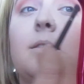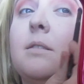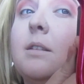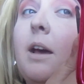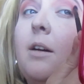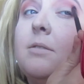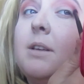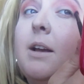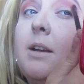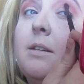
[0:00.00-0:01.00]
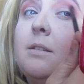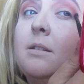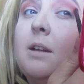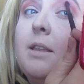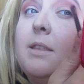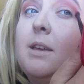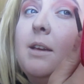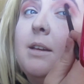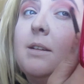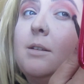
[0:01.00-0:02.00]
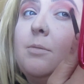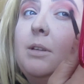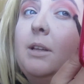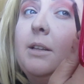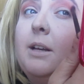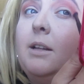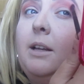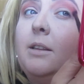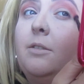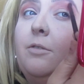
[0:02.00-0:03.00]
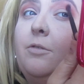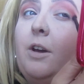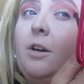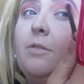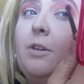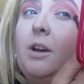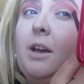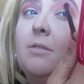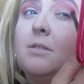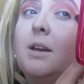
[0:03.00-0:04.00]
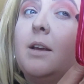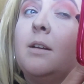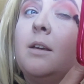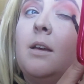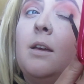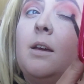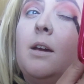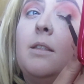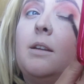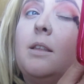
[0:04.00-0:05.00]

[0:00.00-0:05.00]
to the outside, I think, because I really like that, like the very, very outside. And I